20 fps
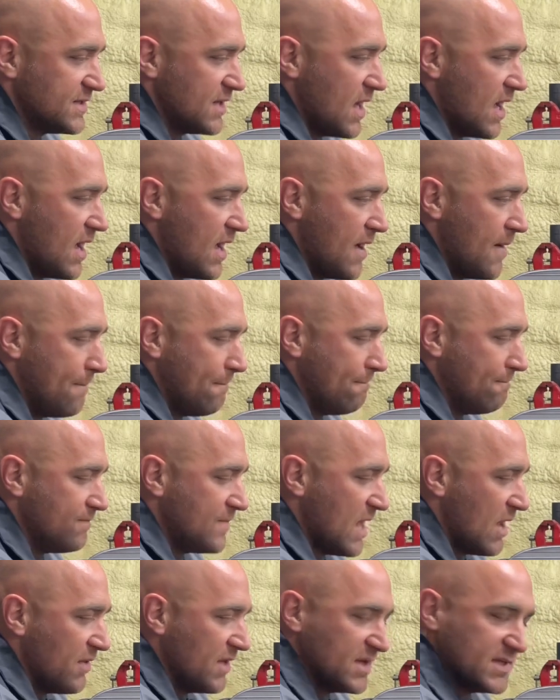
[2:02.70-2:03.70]

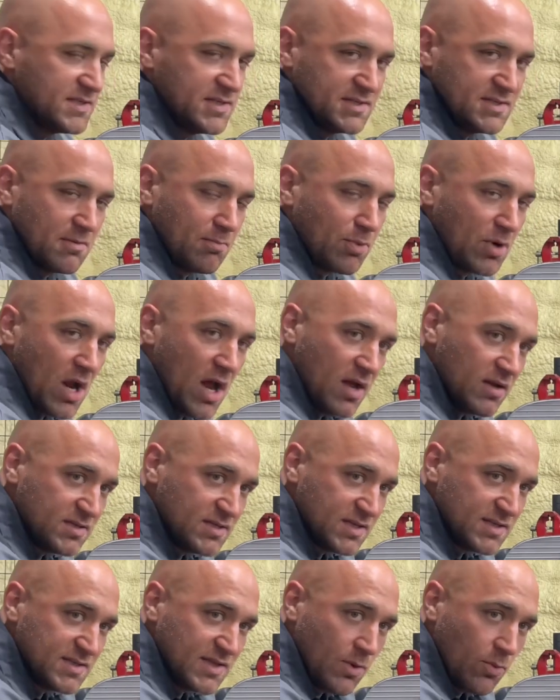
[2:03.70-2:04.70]
now this is the
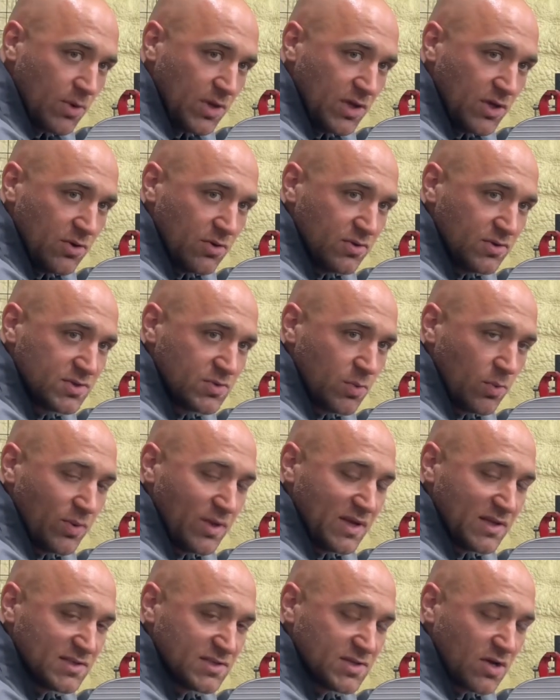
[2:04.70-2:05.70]
process that we use when we
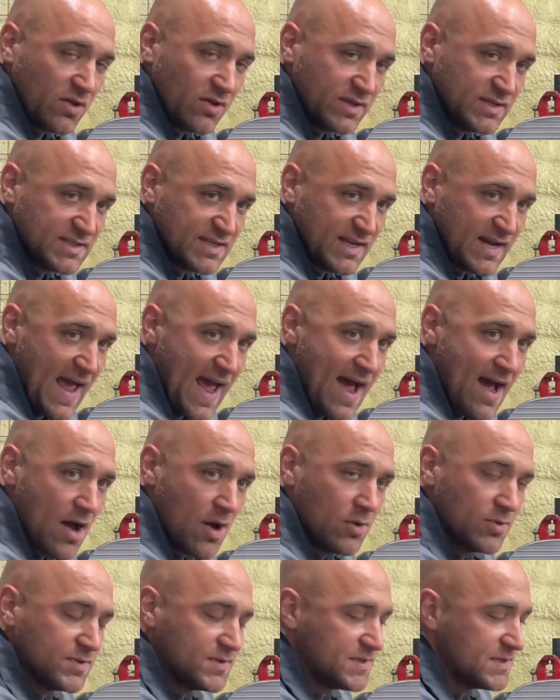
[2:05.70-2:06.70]
install these
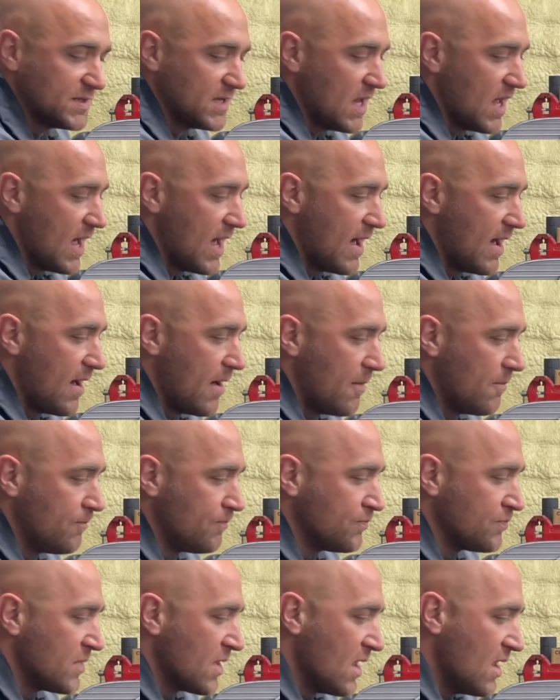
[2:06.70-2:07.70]
in-house.
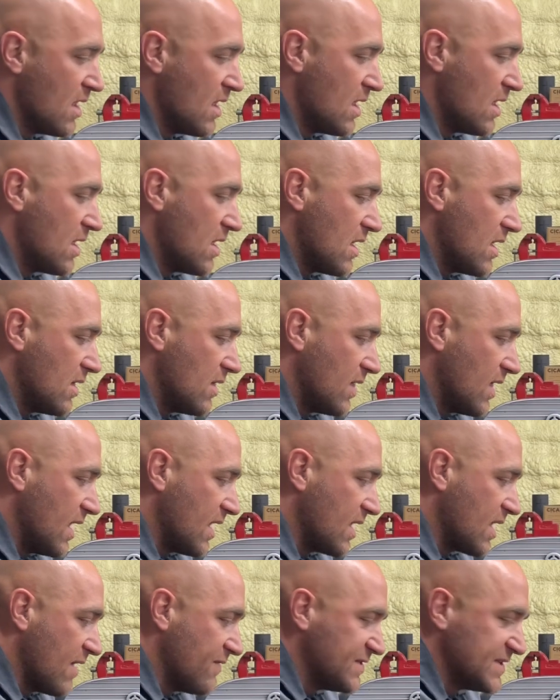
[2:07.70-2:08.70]

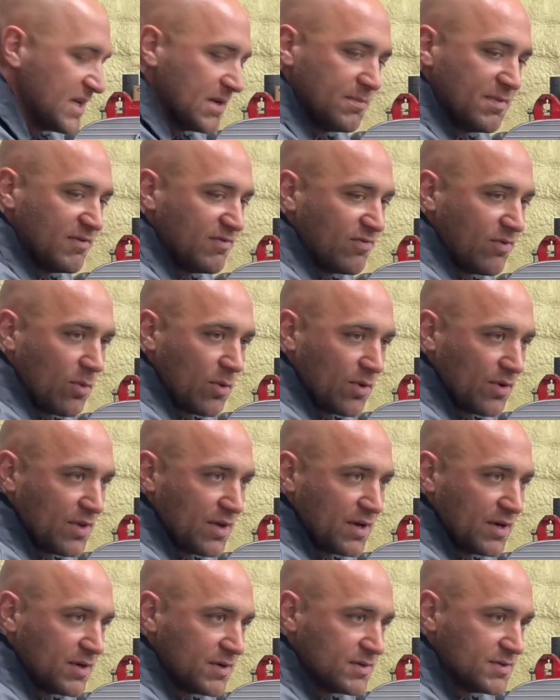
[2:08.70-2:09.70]
Like I've said before,
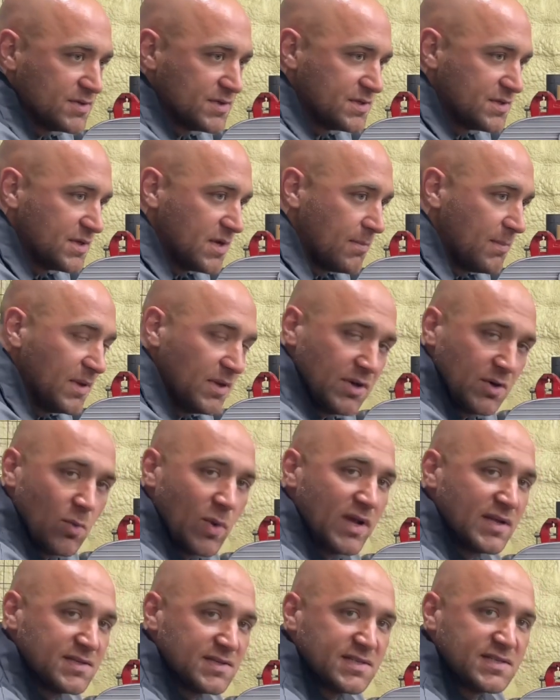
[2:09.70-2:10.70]
there's a million
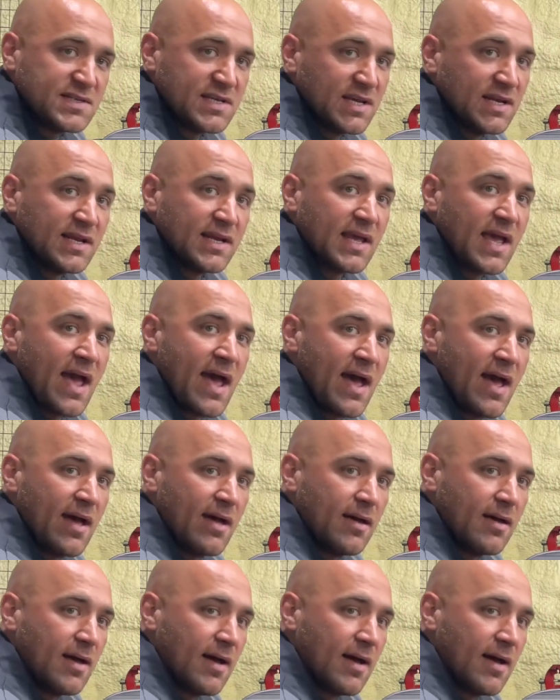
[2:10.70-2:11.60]
ways to skin a cat.